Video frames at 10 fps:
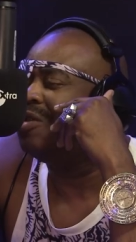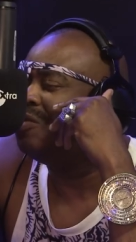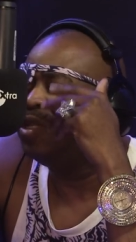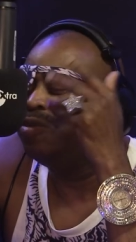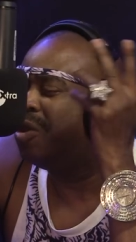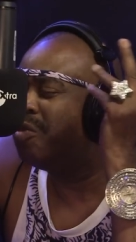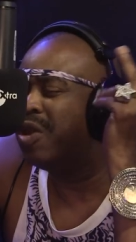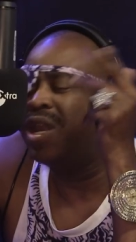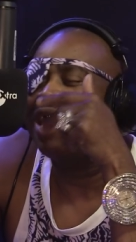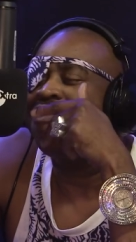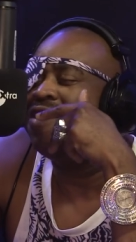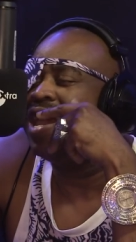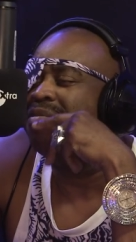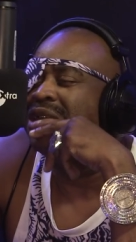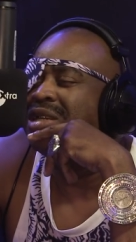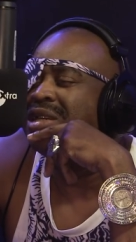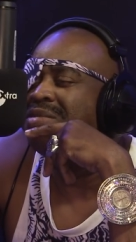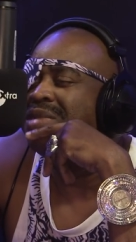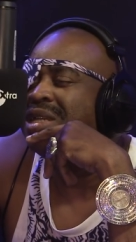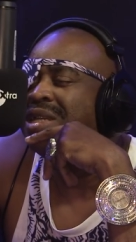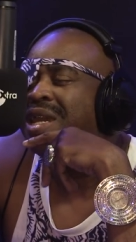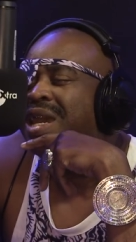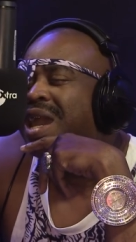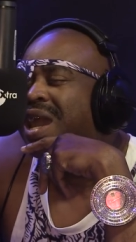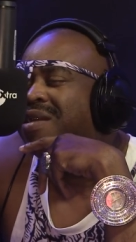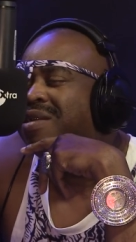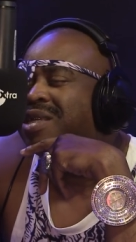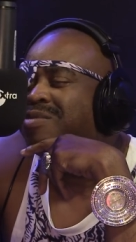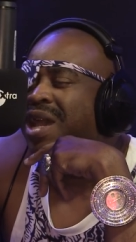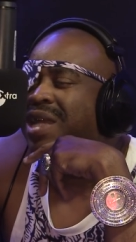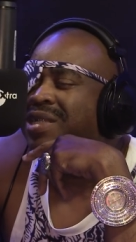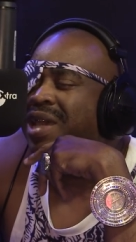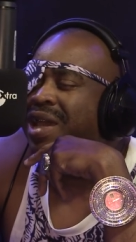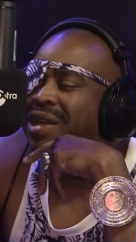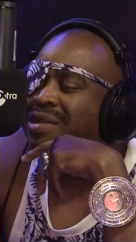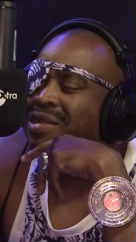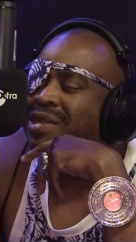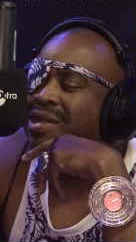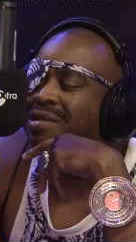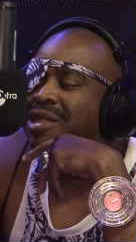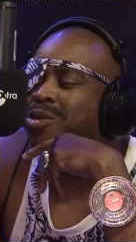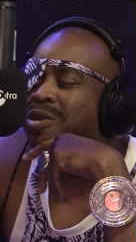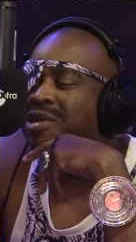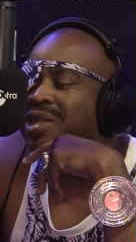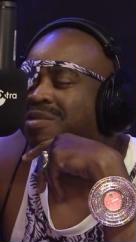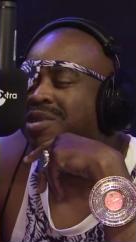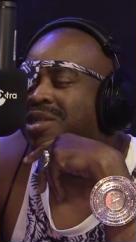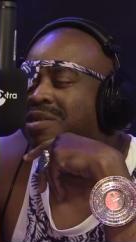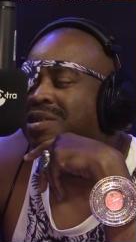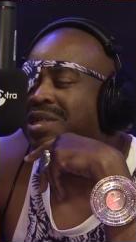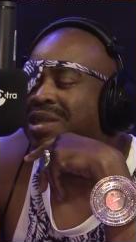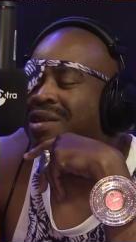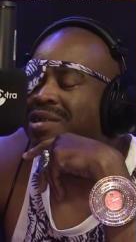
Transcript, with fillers: we, were like a family. You know what I mean? And on the swag dad, on secret squirrel tip too. So